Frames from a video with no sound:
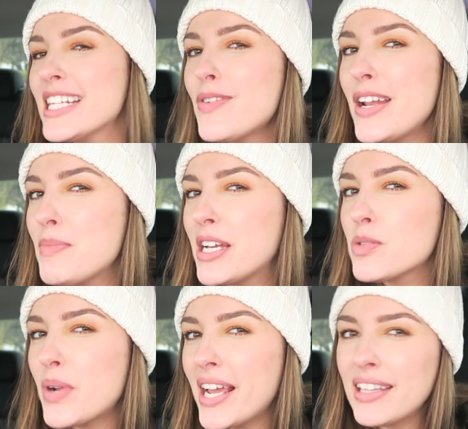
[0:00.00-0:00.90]
It's funny
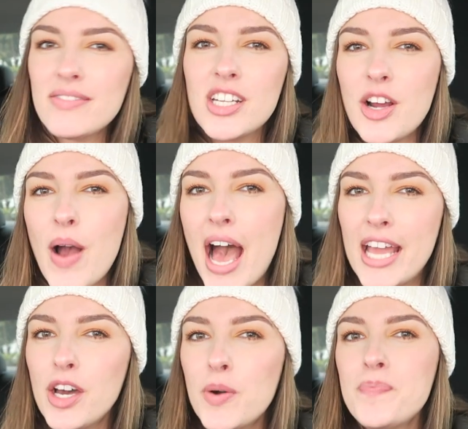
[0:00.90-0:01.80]
because when I lived in
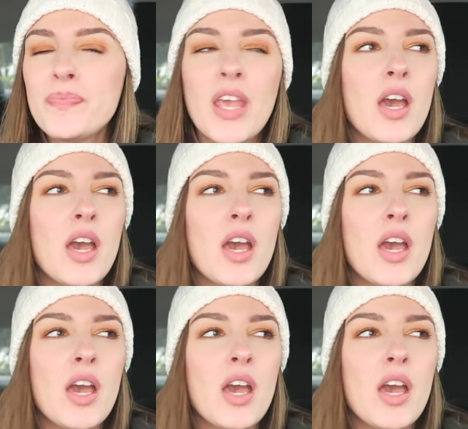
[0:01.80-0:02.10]
Ohio,